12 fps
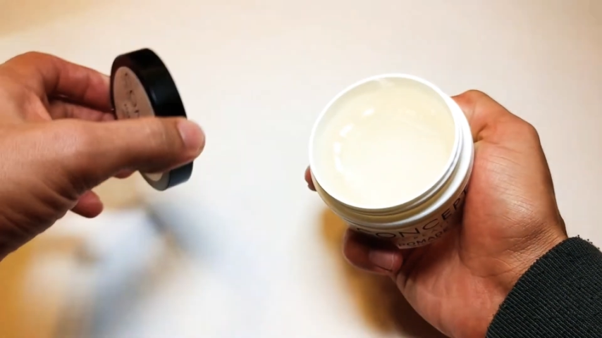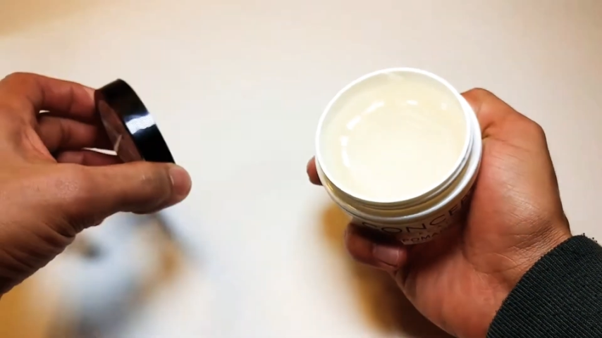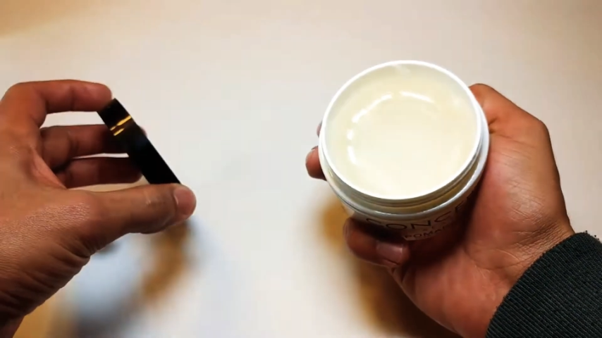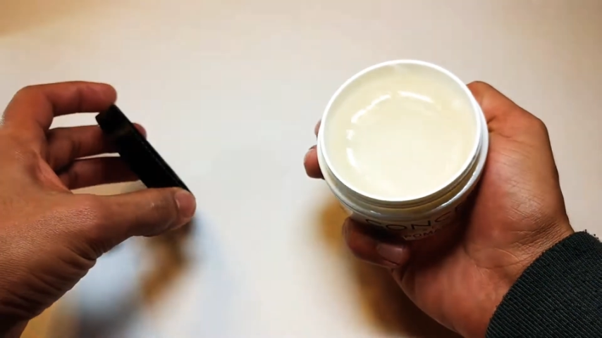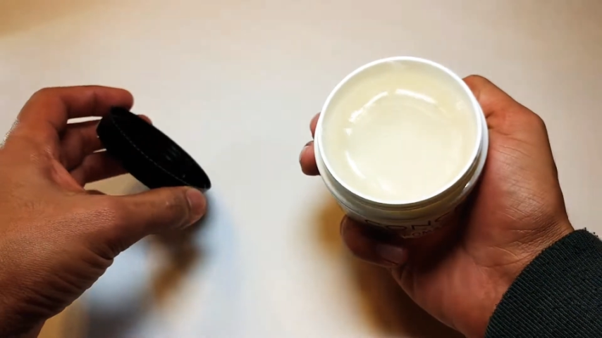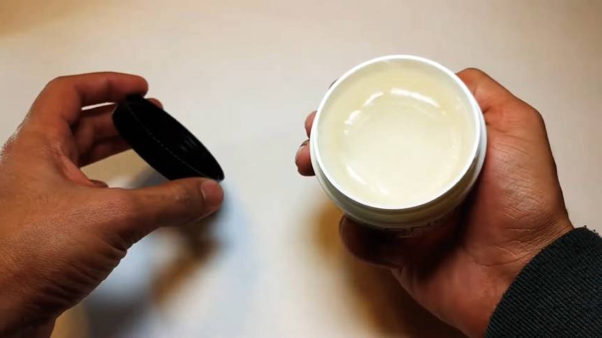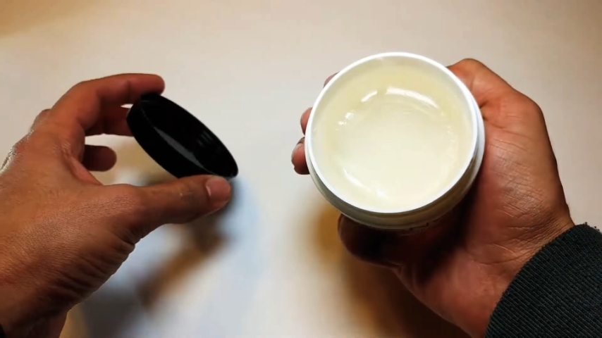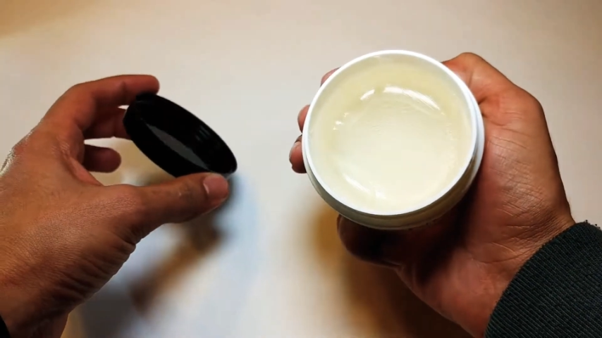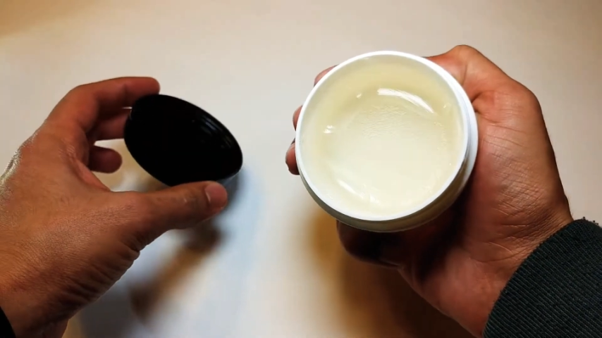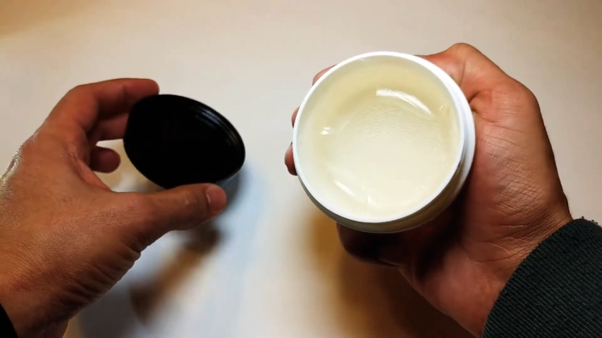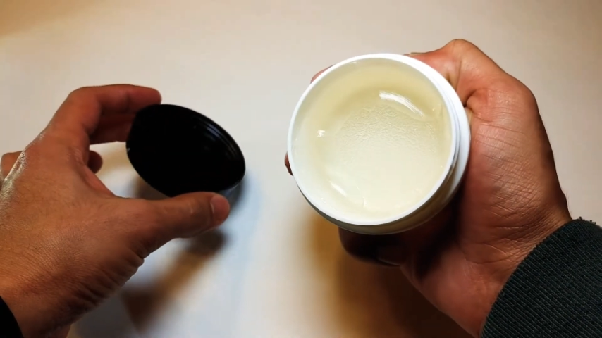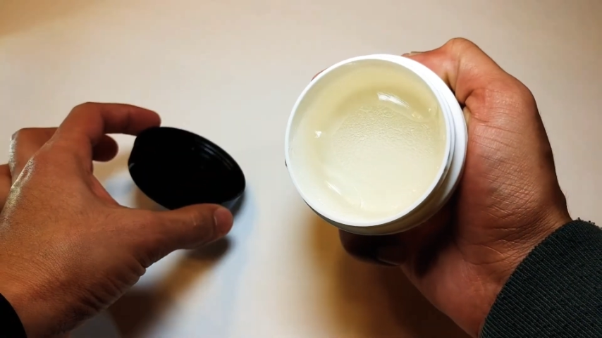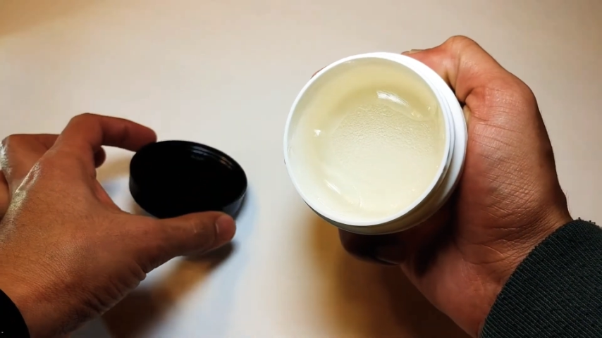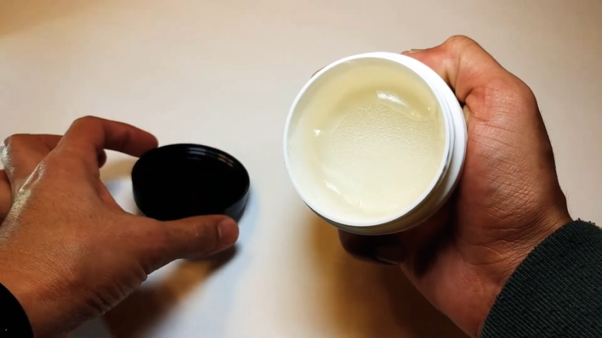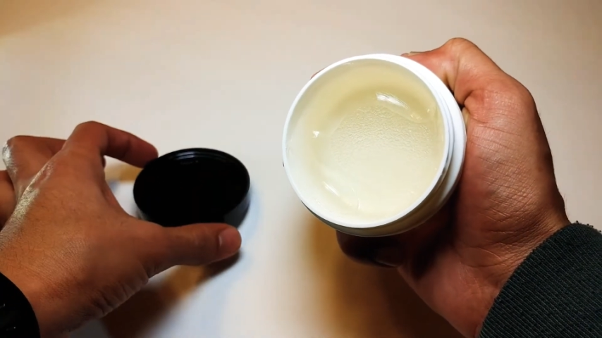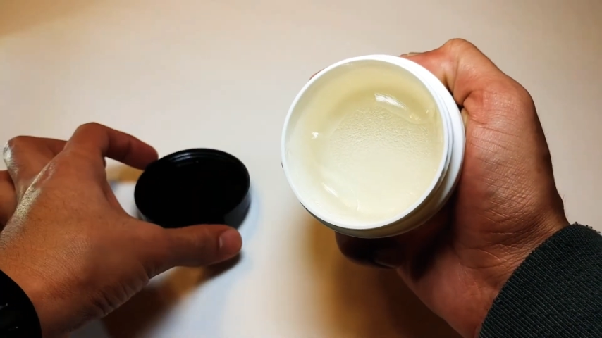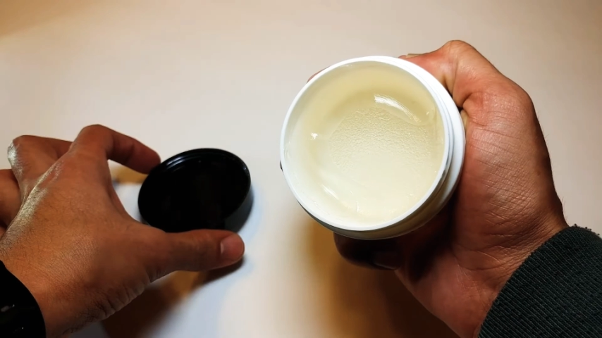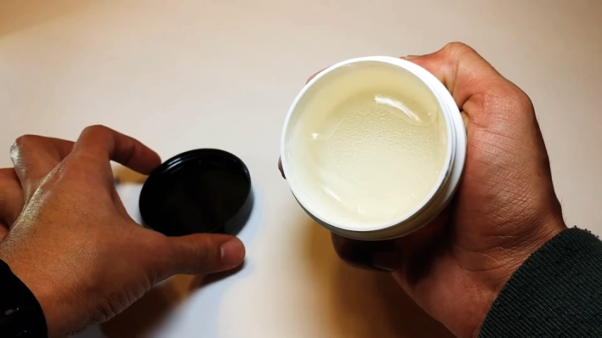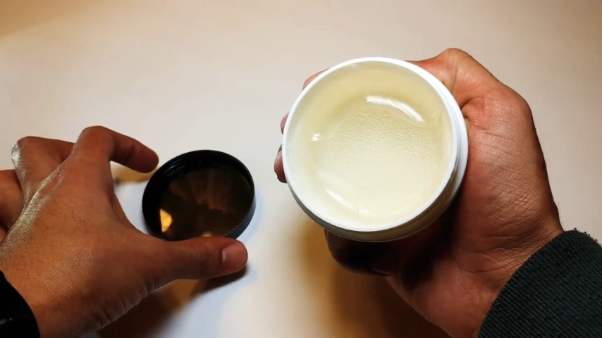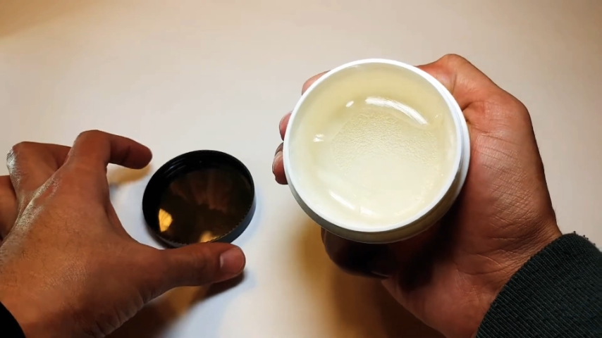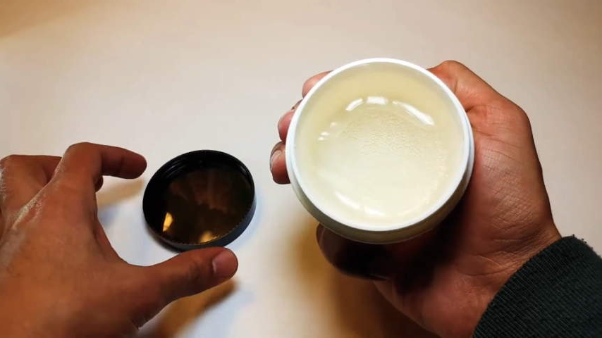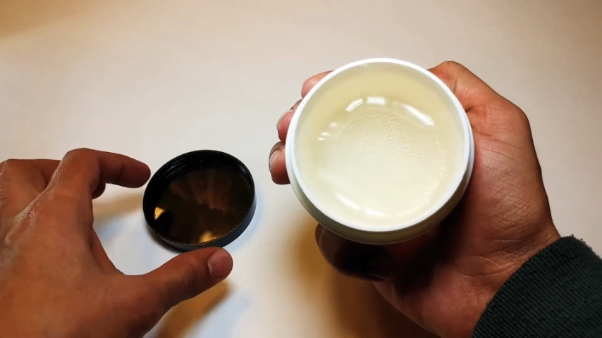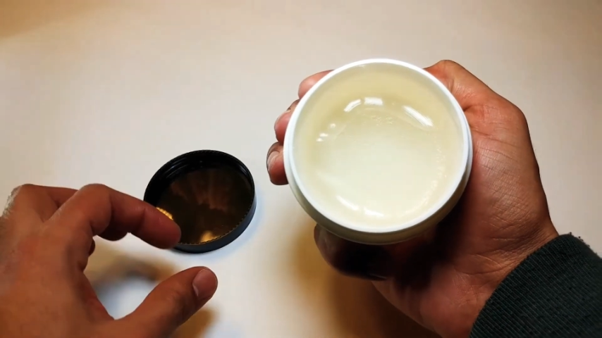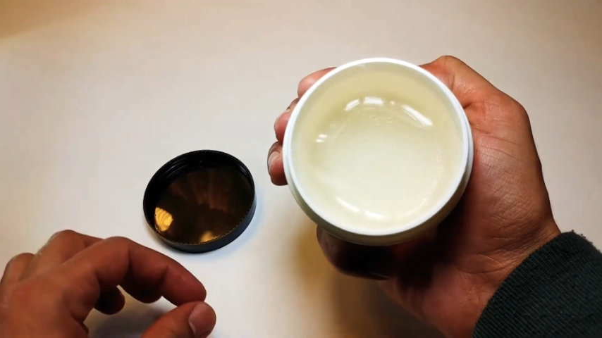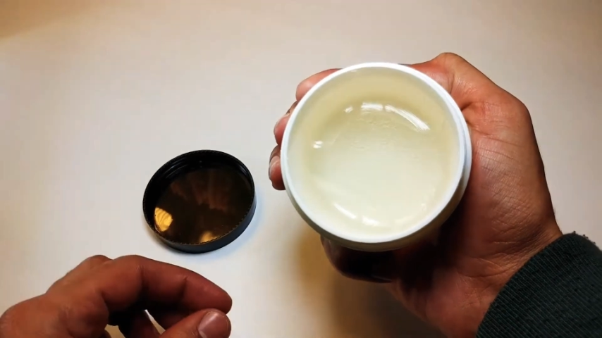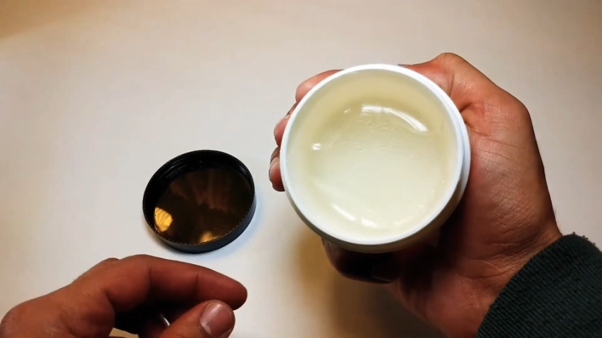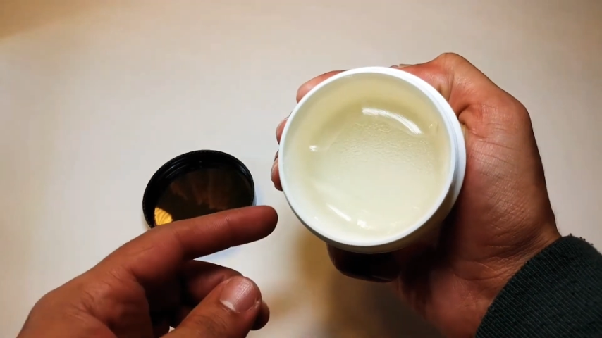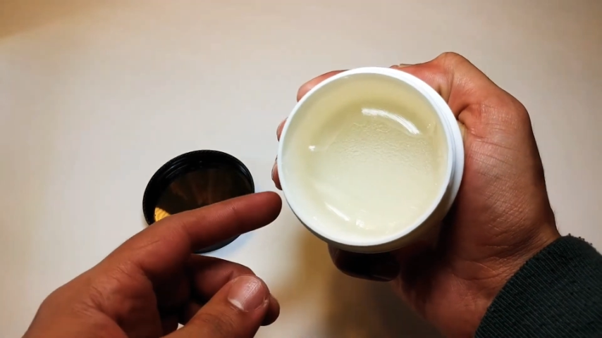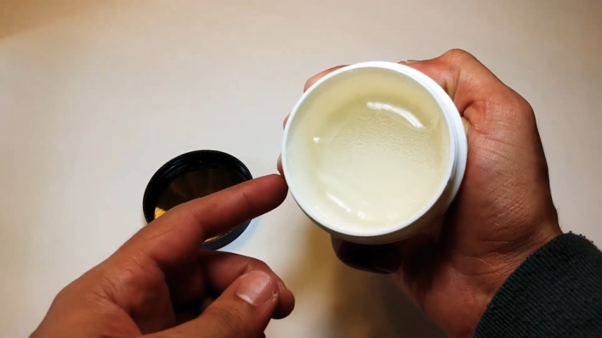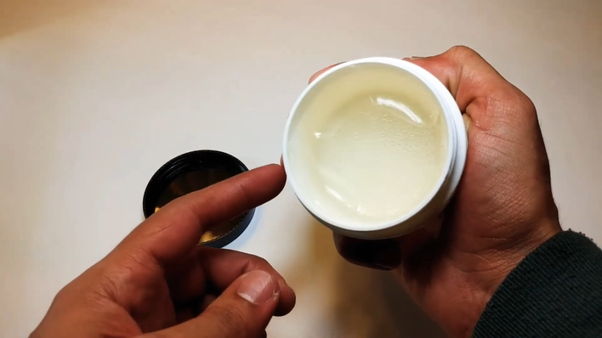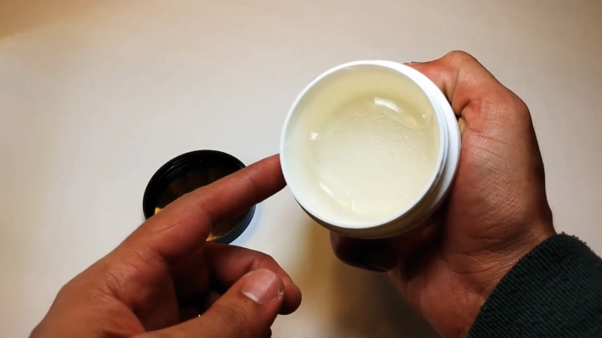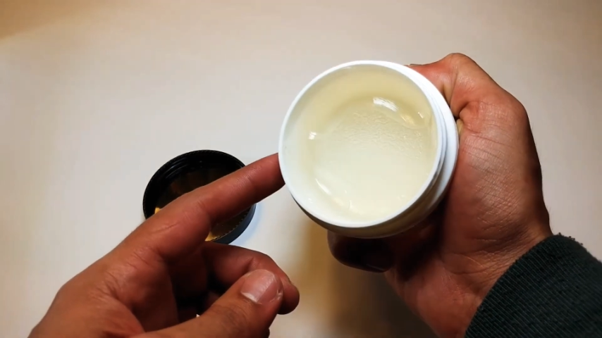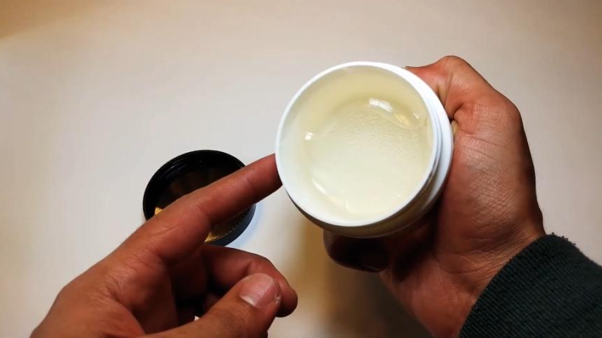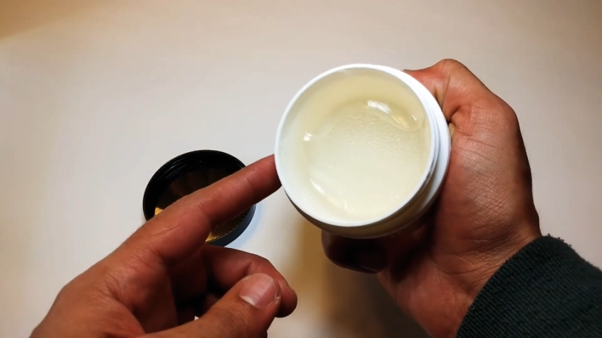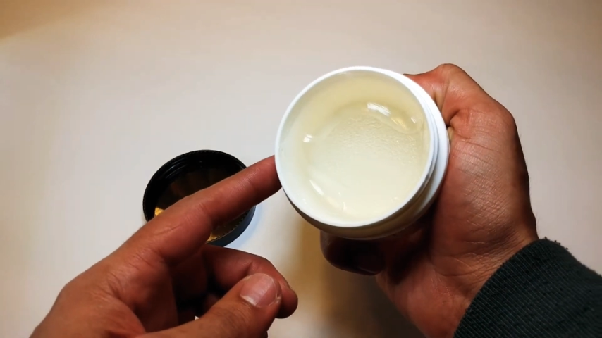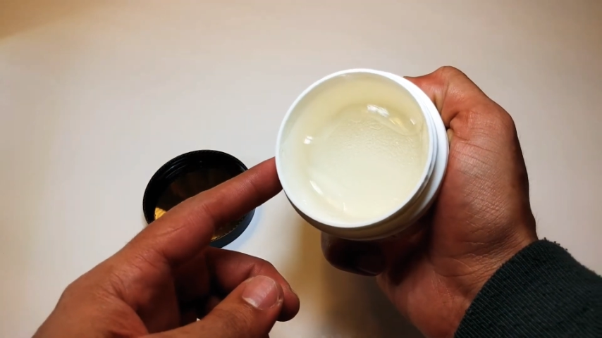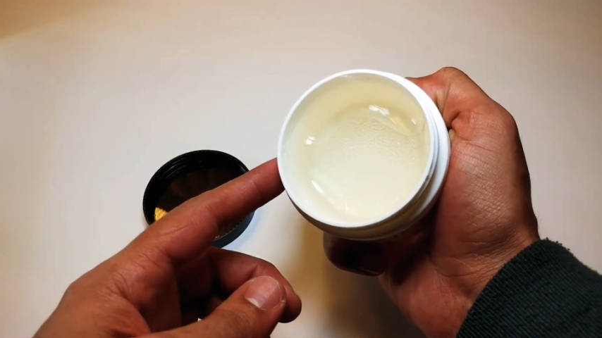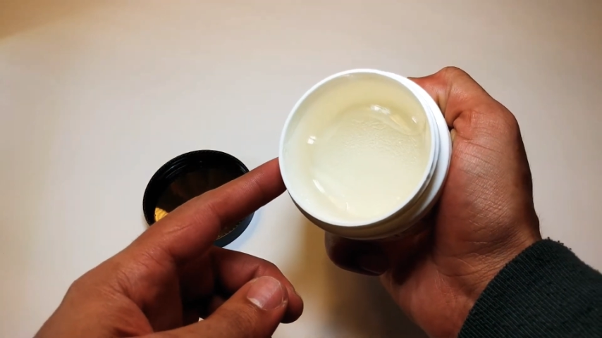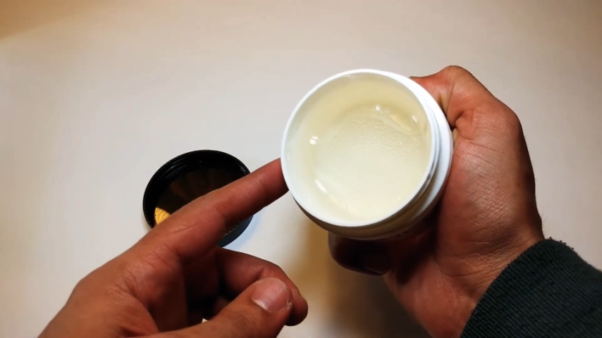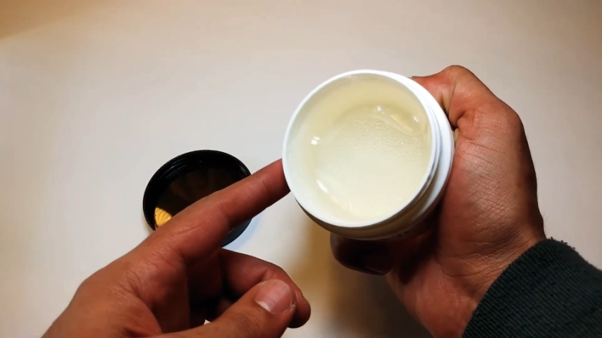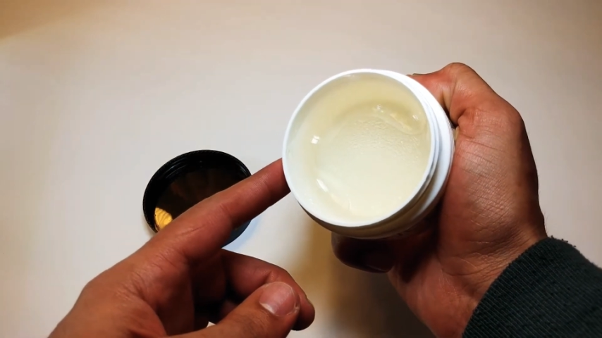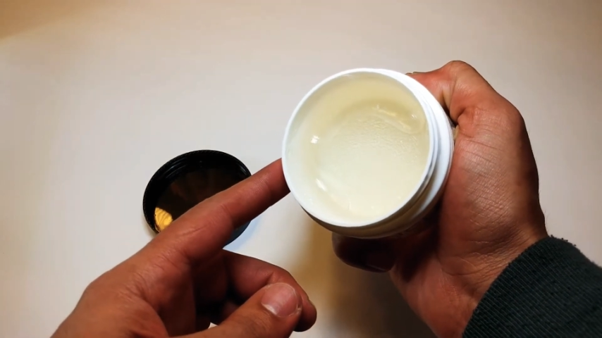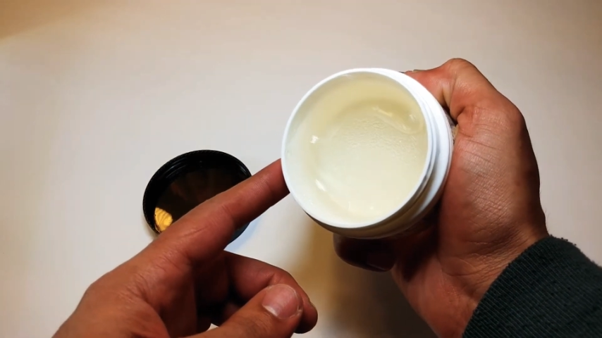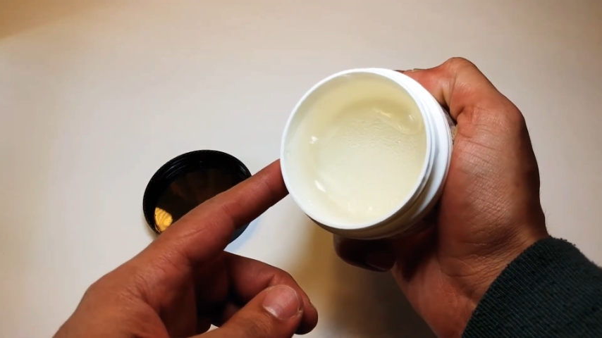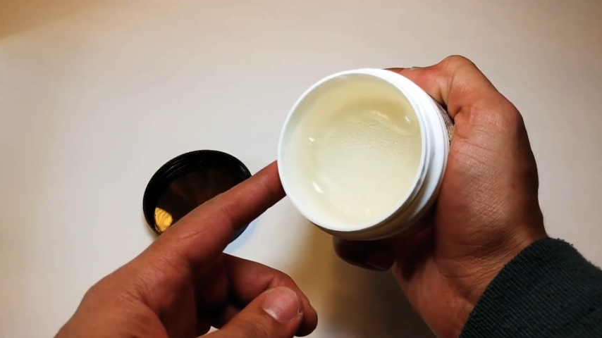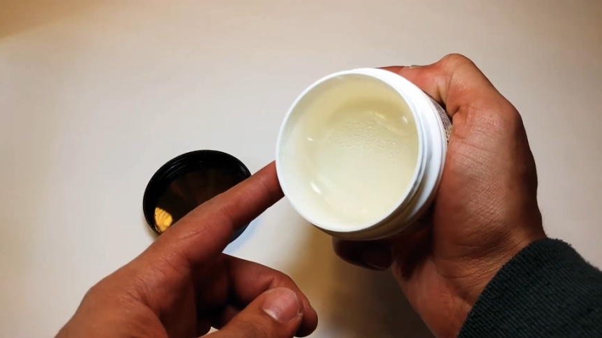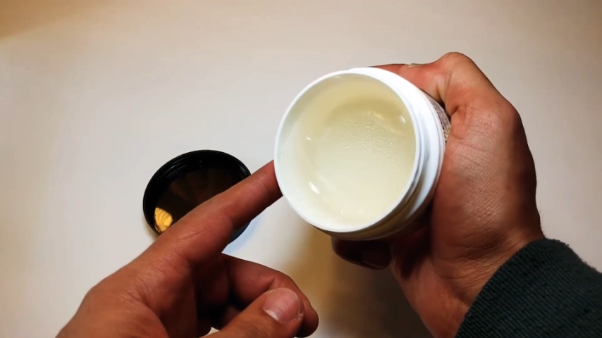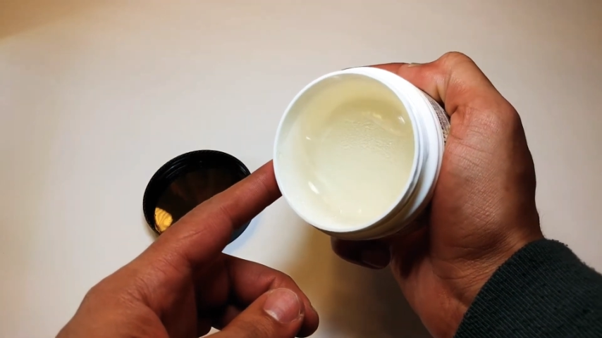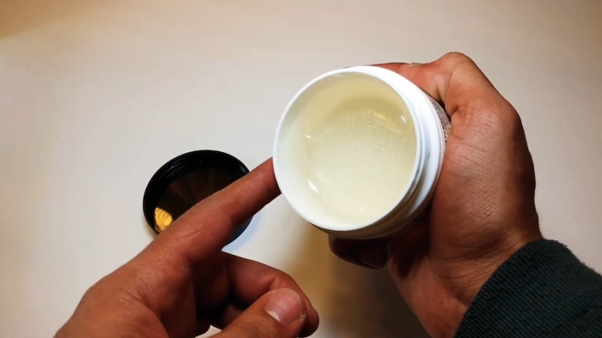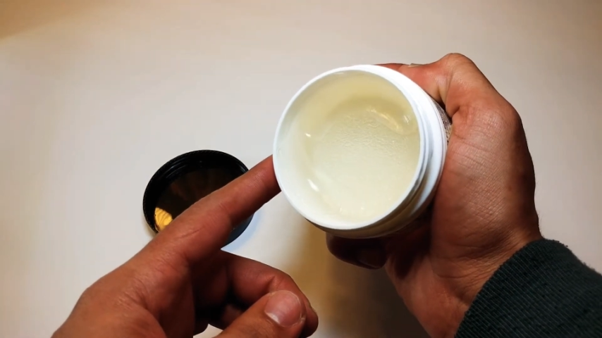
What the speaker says: Nobody's mouth can be seen.